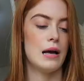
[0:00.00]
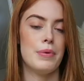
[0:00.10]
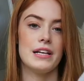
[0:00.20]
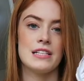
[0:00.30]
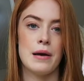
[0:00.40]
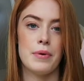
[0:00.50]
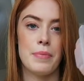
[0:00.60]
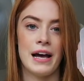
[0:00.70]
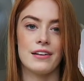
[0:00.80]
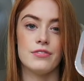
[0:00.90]
I picked up a
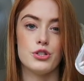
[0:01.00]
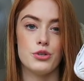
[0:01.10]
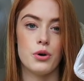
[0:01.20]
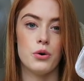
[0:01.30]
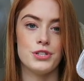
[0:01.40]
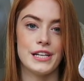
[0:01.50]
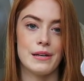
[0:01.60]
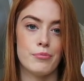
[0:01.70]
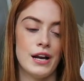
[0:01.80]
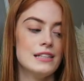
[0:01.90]
pack of 2 whole
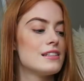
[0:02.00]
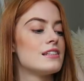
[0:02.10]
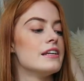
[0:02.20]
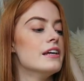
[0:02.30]
chicken breasts.